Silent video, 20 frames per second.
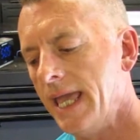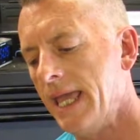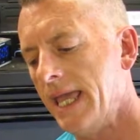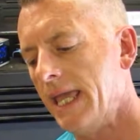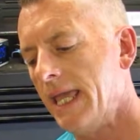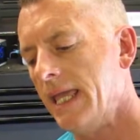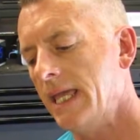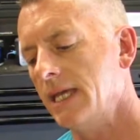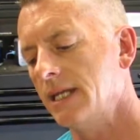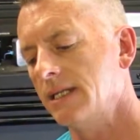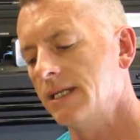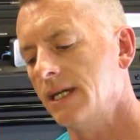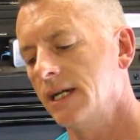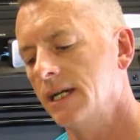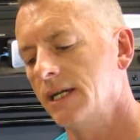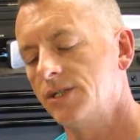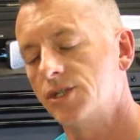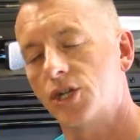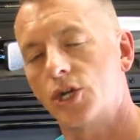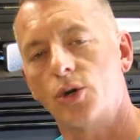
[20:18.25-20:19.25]
and
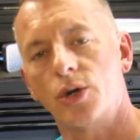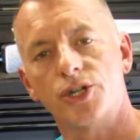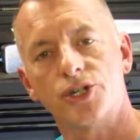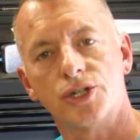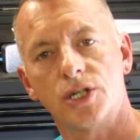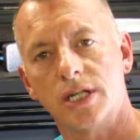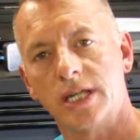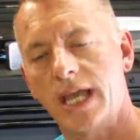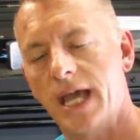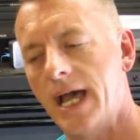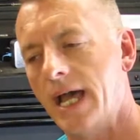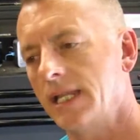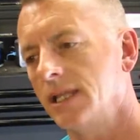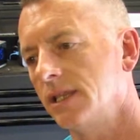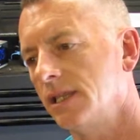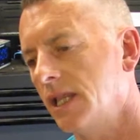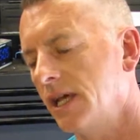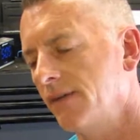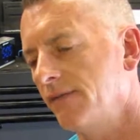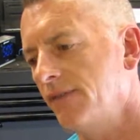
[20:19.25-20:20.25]
he's a Christian guy.
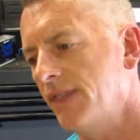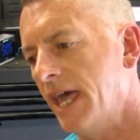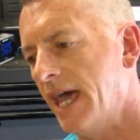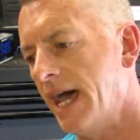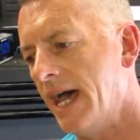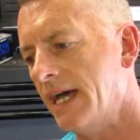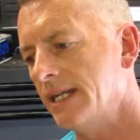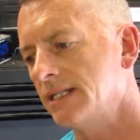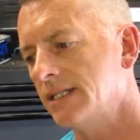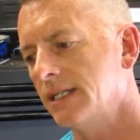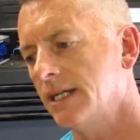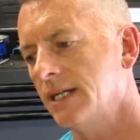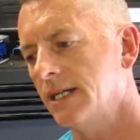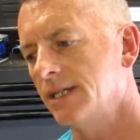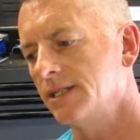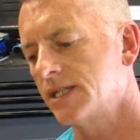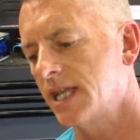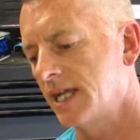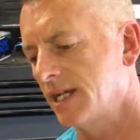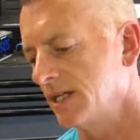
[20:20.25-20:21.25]
Love that.
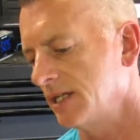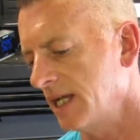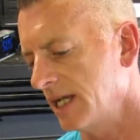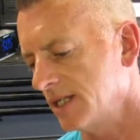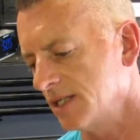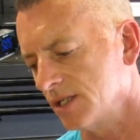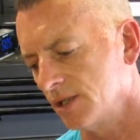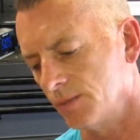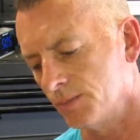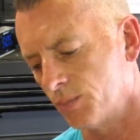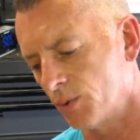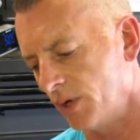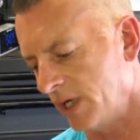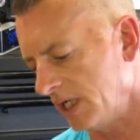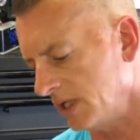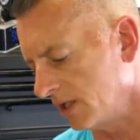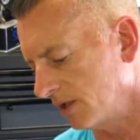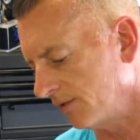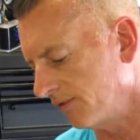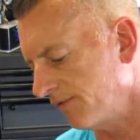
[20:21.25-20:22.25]
He's got a nice little, pretty
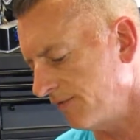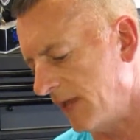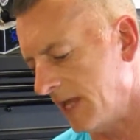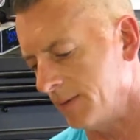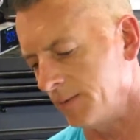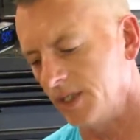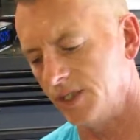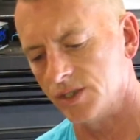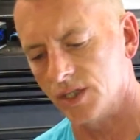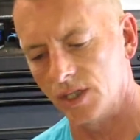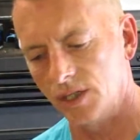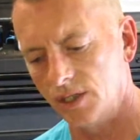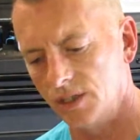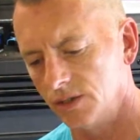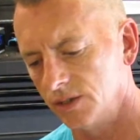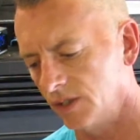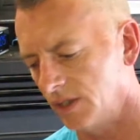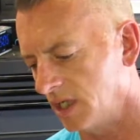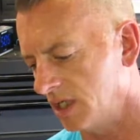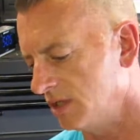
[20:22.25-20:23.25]
little family. He's a
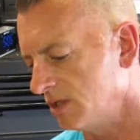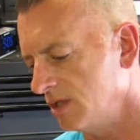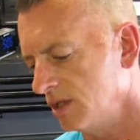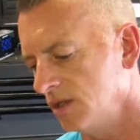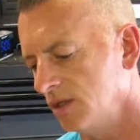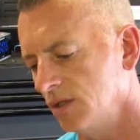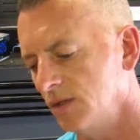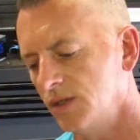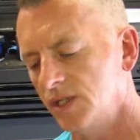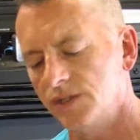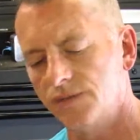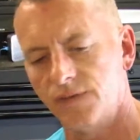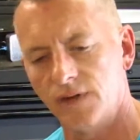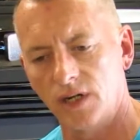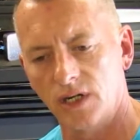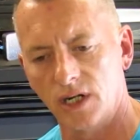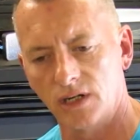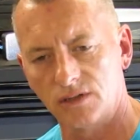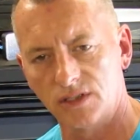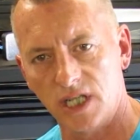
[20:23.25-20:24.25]
good-looking dude. He's
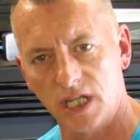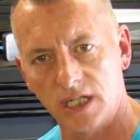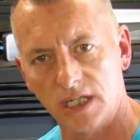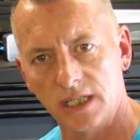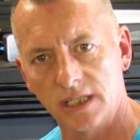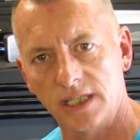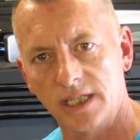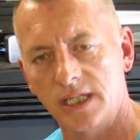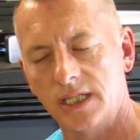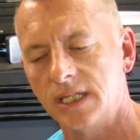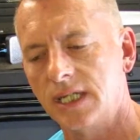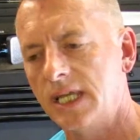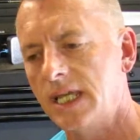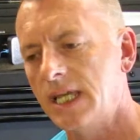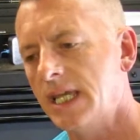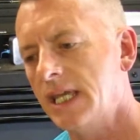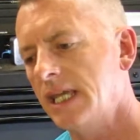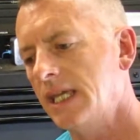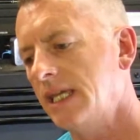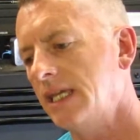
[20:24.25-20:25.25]
very articulate.
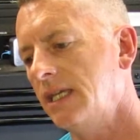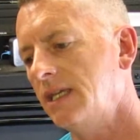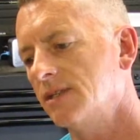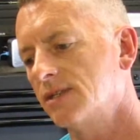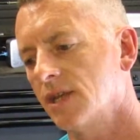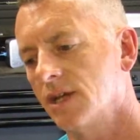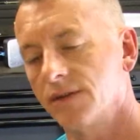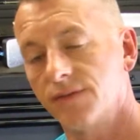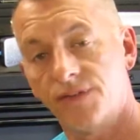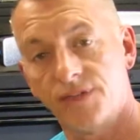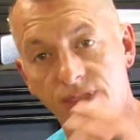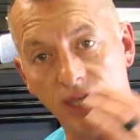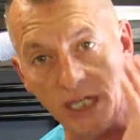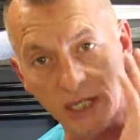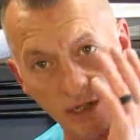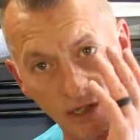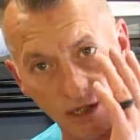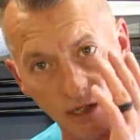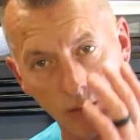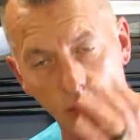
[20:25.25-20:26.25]
He's a
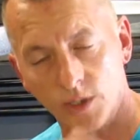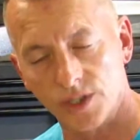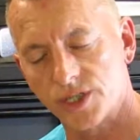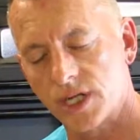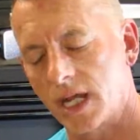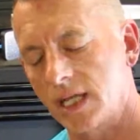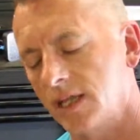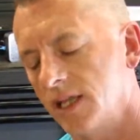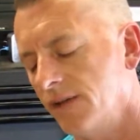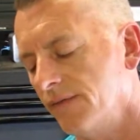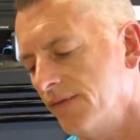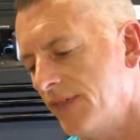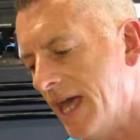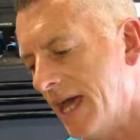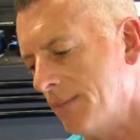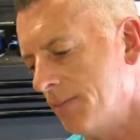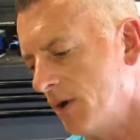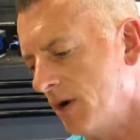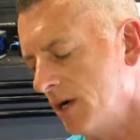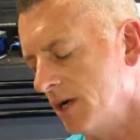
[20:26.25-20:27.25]
thinker, which I love
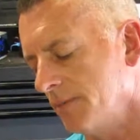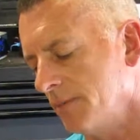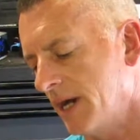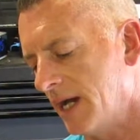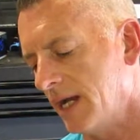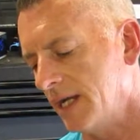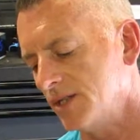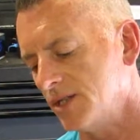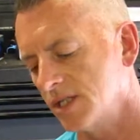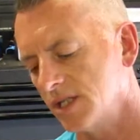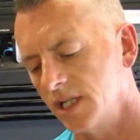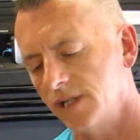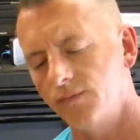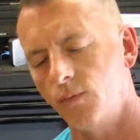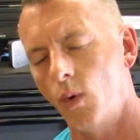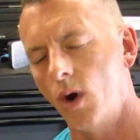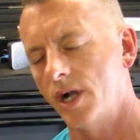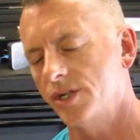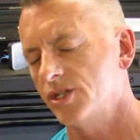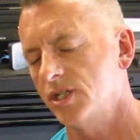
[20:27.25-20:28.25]
that part about it. I just love
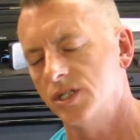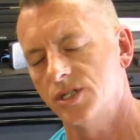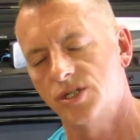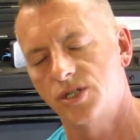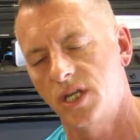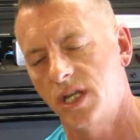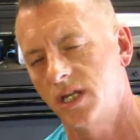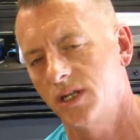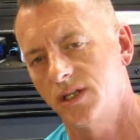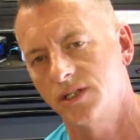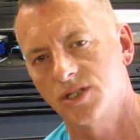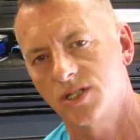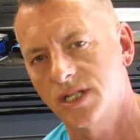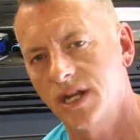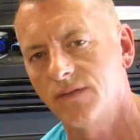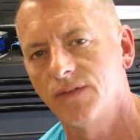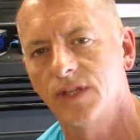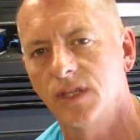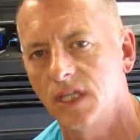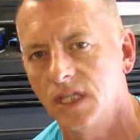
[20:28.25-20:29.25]
watching his channel. Just
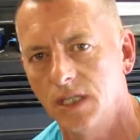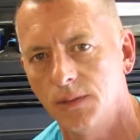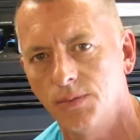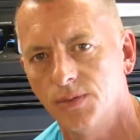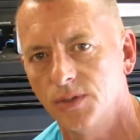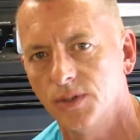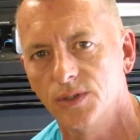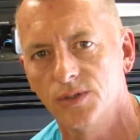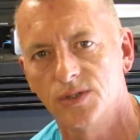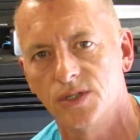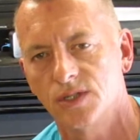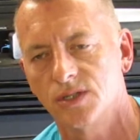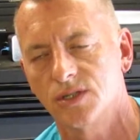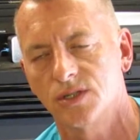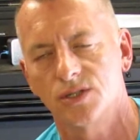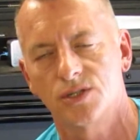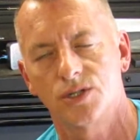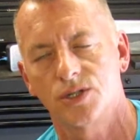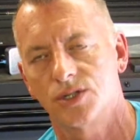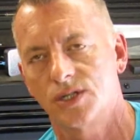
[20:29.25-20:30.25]
everything he produces
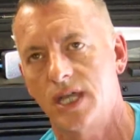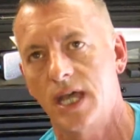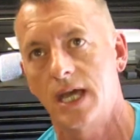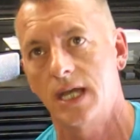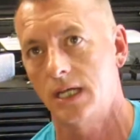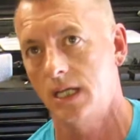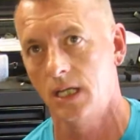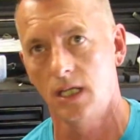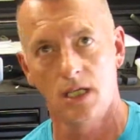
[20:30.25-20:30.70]
has just got